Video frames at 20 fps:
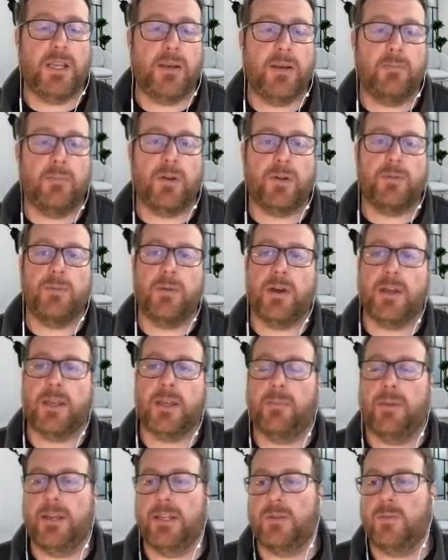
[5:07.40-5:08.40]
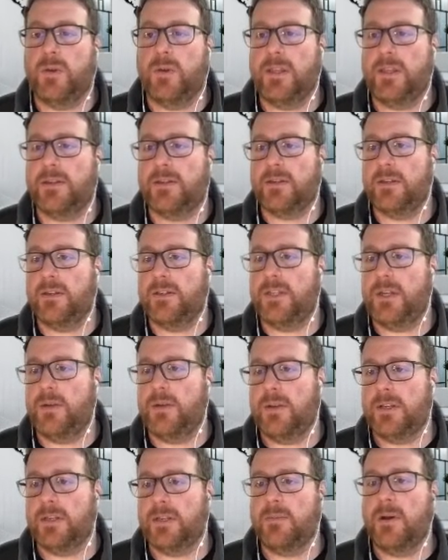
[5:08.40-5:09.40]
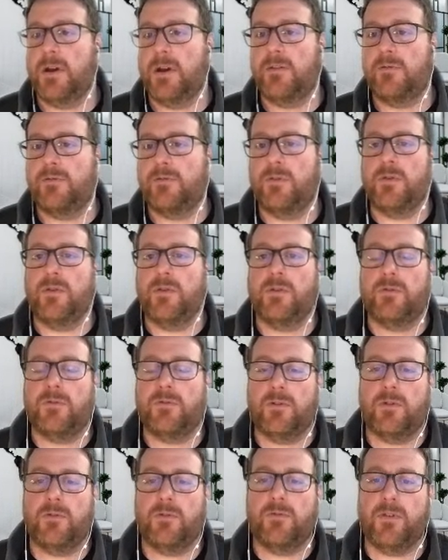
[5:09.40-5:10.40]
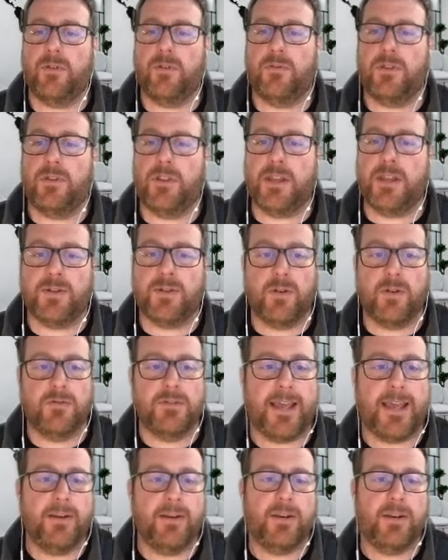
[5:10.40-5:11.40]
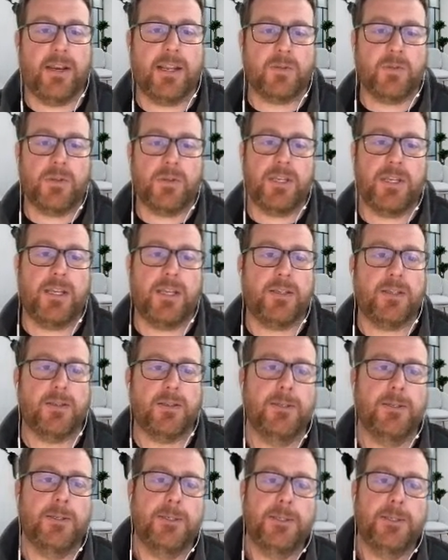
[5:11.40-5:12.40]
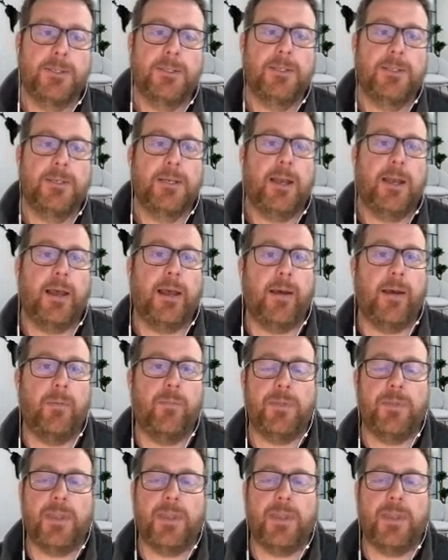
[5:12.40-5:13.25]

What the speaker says: in the modern marketplace where there's continuing demand for that sort of talent and expertise, and